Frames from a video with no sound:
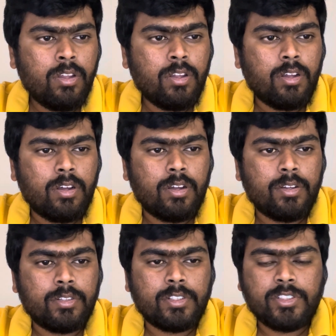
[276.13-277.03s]

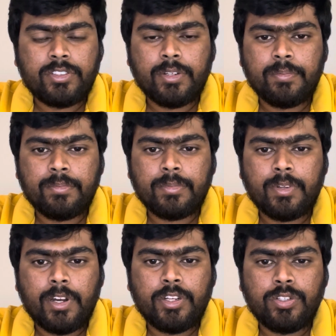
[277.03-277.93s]
the system
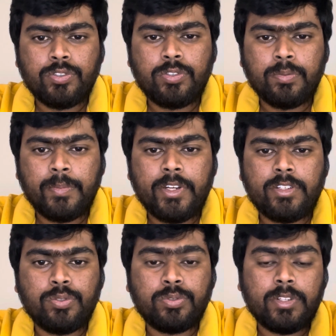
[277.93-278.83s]
continue to meet
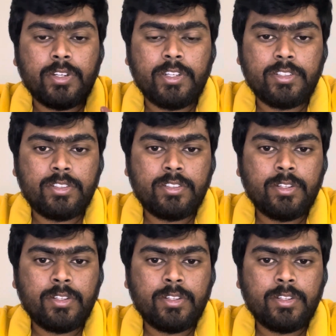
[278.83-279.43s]
user needs.